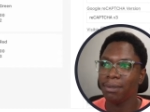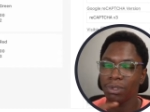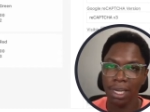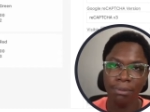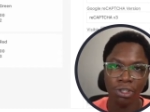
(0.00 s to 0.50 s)
So
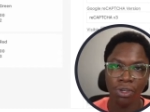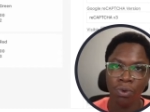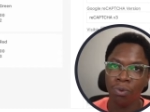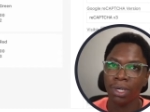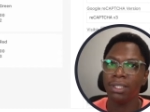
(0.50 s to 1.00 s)
let me show you
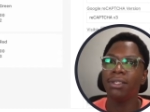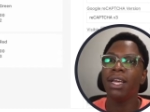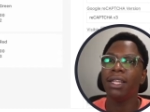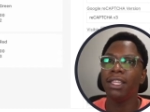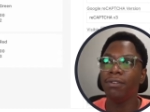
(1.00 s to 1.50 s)
what
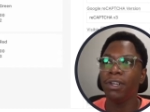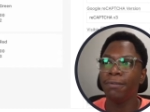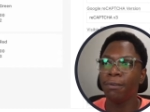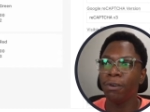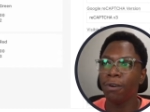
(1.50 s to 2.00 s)
the
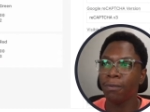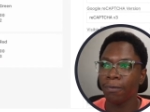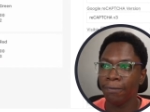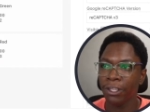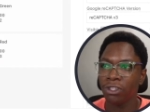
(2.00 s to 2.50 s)
reflow
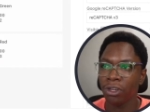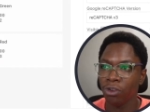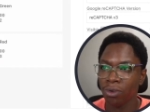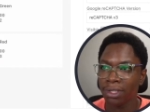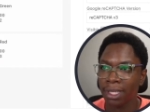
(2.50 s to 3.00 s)
feature
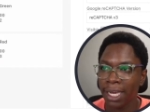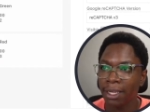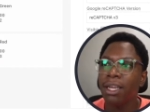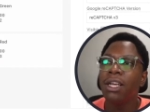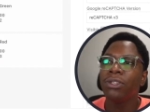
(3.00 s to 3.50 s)
looks like.
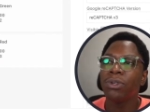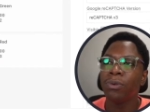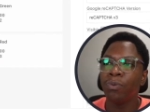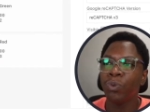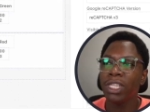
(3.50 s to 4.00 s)

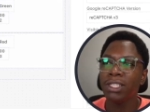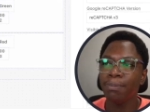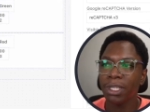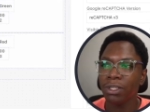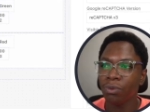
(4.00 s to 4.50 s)
So with this
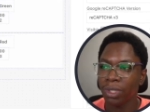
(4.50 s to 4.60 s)
button